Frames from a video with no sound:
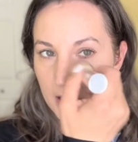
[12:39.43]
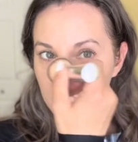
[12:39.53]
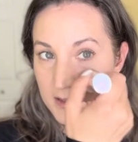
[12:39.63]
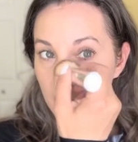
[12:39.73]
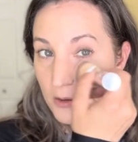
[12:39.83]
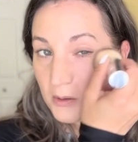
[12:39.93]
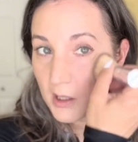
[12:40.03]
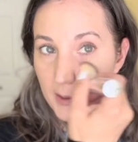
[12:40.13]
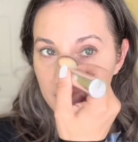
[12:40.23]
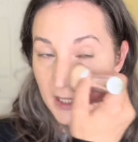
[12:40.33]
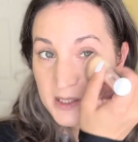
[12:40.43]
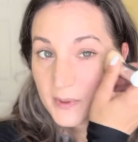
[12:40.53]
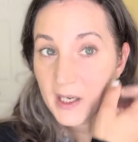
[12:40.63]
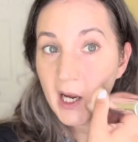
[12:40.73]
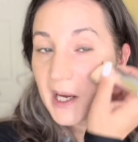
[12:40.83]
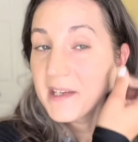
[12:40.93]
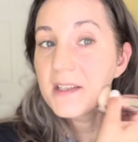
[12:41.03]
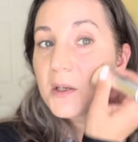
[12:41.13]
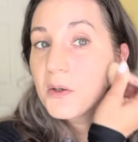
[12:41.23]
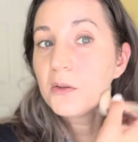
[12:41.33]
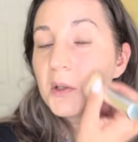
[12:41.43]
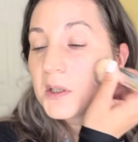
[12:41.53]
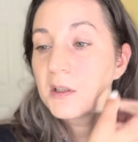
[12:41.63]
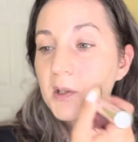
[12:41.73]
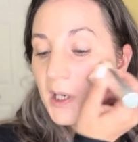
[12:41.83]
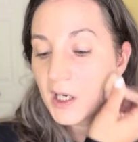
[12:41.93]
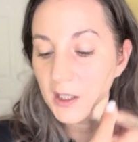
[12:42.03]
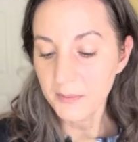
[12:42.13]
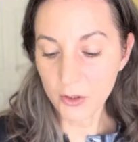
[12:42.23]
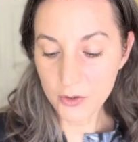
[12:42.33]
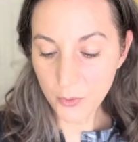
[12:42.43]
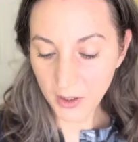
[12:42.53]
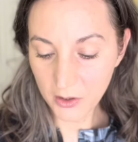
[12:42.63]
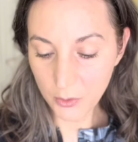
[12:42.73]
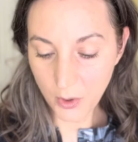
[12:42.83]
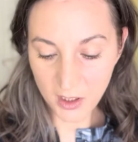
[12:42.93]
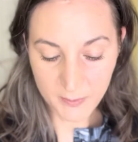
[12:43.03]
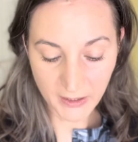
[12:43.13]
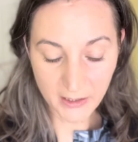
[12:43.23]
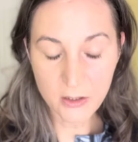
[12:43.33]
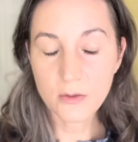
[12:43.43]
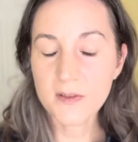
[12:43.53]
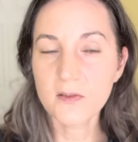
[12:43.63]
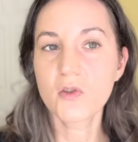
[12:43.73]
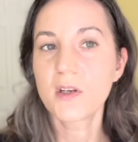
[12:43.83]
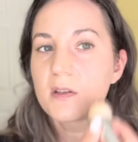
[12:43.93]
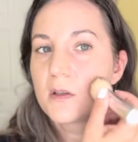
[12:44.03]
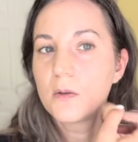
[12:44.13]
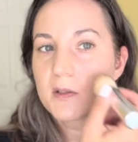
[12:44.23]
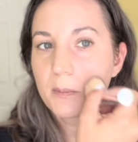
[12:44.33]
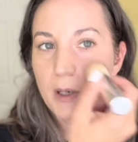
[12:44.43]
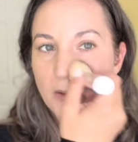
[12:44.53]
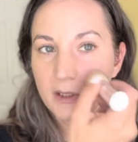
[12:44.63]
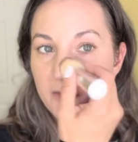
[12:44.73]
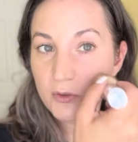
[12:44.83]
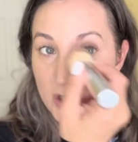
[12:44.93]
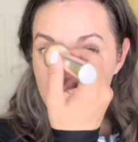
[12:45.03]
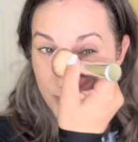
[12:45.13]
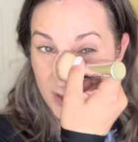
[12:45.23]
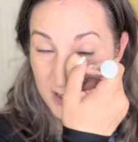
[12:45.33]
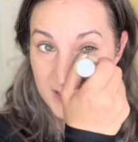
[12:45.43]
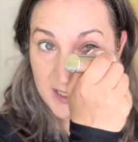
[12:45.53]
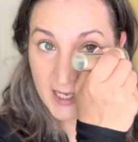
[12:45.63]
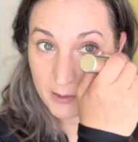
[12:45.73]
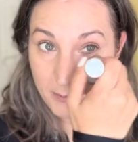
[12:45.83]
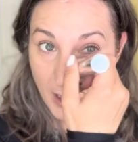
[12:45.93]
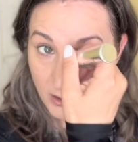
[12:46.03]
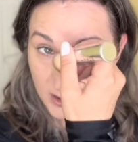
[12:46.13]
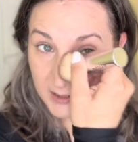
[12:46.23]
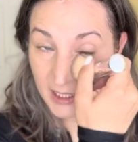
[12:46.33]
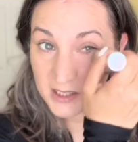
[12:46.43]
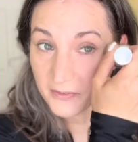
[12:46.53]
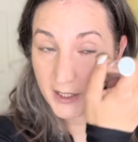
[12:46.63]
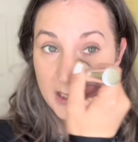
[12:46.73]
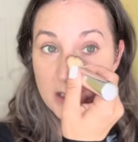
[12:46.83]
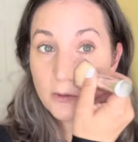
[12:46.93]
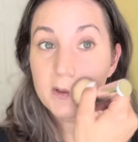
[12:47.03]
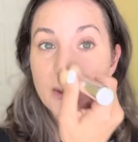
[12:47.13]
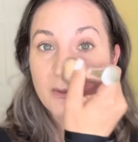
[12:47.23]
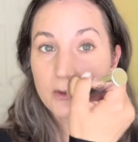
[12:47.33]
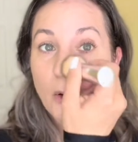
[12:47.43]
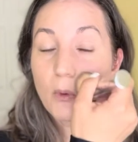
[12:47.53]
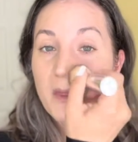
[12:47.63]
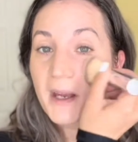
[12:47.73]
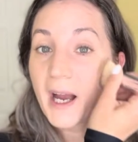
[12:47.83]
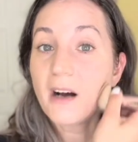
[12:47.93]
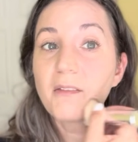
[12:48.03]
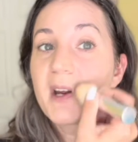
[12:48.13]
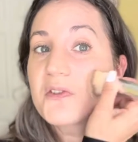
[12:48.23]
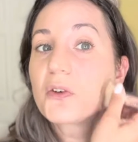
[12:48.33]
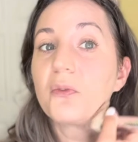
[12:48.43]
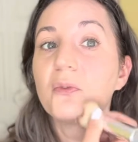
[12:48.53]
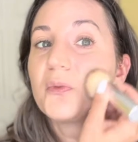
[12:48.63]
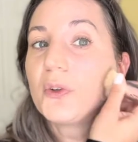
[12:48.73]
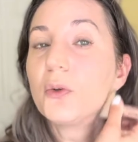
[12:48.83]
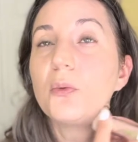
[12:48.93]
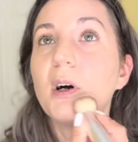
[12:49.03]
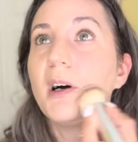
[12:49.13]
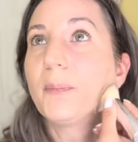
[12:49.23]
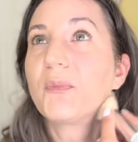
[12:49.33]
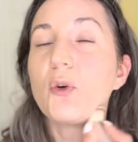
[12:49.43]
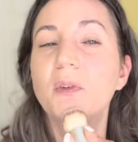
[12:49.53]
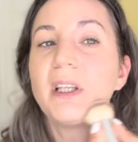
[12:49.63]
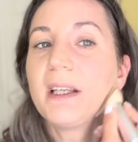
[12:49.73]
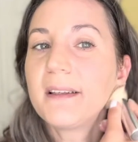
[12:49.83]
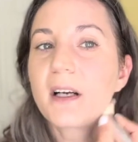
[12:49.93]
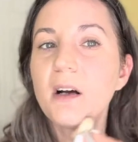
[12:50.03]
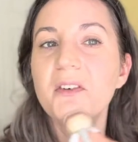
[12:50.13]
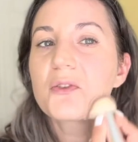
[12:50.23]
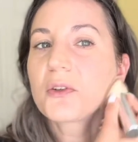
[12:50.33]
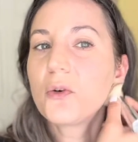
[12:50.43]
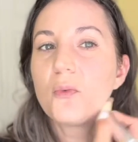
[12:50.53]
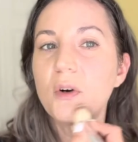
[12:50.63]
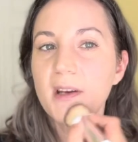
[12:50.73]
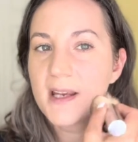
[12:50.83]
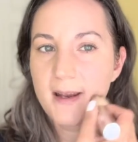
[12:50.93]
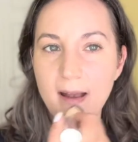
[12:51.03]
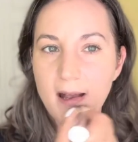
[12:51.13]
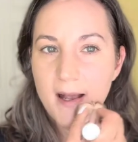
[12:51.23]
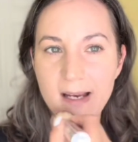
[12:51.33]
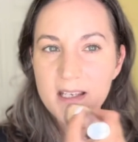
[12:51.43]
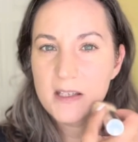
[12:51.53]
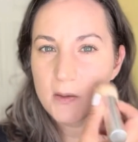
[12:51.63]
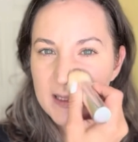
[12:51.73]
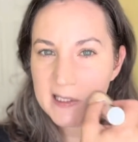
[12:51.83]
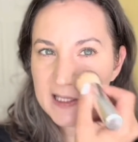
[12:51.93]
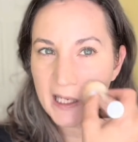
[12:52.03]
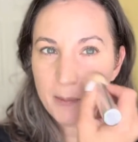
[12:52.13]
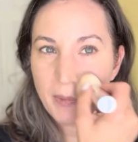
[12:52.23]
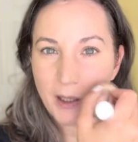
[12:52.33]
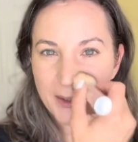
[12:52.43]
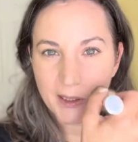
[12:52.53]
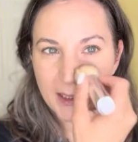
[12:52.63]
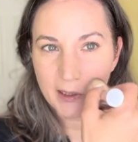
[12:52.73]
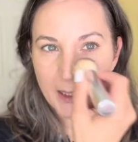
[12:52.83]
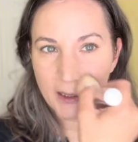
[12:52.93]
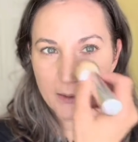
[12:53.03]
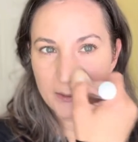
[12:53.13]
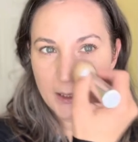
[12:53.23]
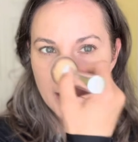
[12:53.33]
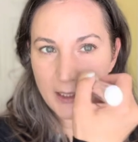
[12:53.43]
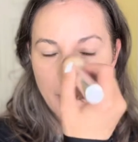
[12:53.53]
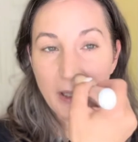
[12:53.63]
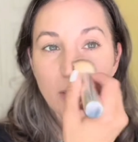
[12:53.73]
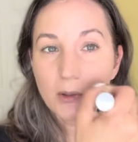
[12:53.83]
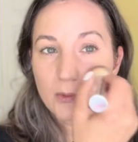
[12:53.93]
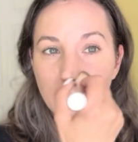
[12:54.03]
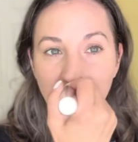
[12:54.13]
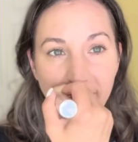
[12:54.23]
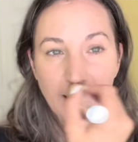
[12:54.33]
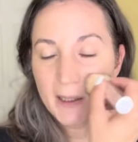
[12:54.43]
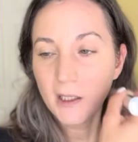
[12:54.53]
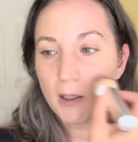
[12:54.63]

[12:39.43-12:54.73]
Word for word: So that's what I do. You do what you want, but I do suggest you use a powder. If you just want a setting powder, that's fine too. So if you don't want the coverage, you don't need the coverage or don't want it, just use a setting powder, you know. That way it will really